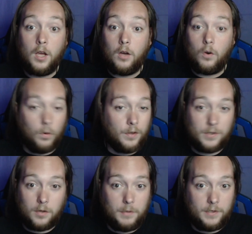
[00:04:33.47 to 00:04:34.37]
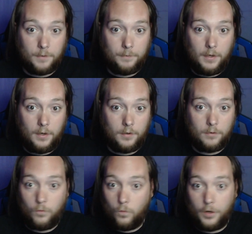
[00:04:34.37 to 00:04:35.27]
or this could be
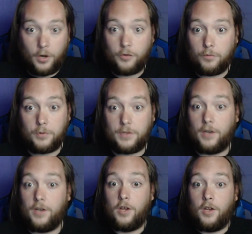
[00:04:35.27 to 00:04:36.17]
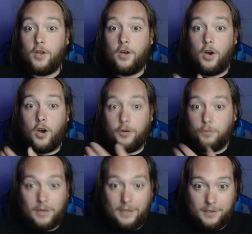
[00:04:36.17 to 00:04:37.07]
something 100%
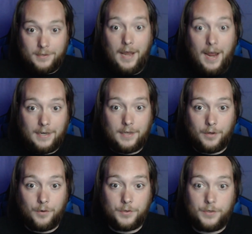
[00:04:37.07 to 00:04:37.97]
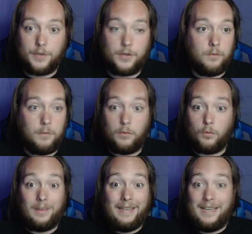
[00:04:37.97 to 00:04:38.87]
unrelated to any of those. This could be
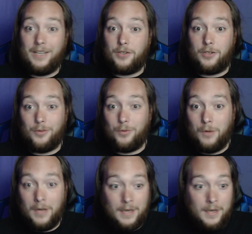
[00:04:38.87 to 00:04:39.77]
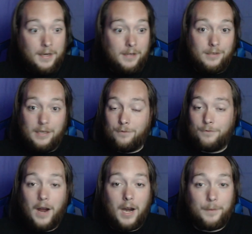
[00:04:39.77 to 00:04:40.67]
related to the
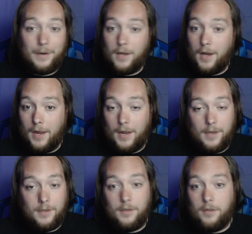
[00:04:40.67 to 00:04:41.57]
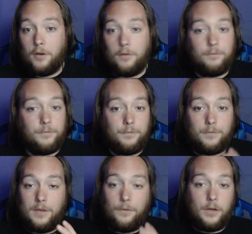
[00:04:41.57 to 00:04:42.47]
environment,
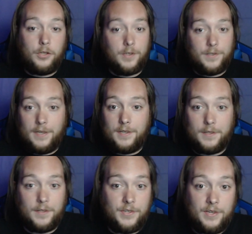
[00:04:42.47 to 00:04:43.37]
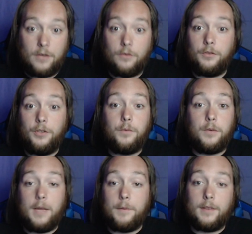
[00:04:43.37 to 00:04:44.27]
deficiencies in the steel, you
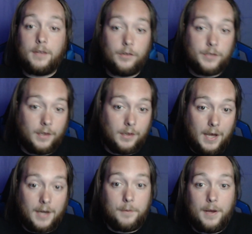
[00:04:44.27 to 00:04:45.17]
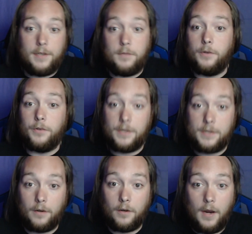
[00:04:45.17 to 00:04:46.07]
name it. There's a lot of possibilities
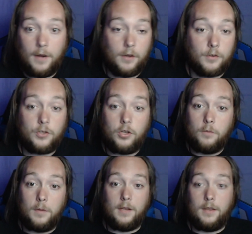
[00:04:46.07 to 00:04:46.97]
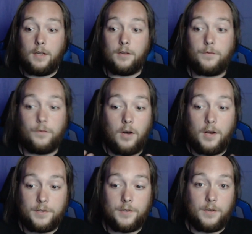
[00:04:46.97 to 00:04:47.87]
here. And there's too many things for
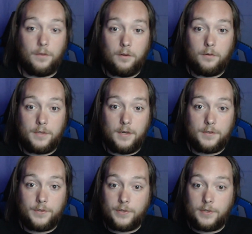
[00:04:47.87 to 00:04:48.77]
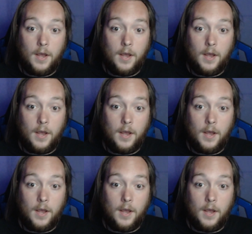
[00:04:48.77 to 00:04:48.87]
us as enthusiasts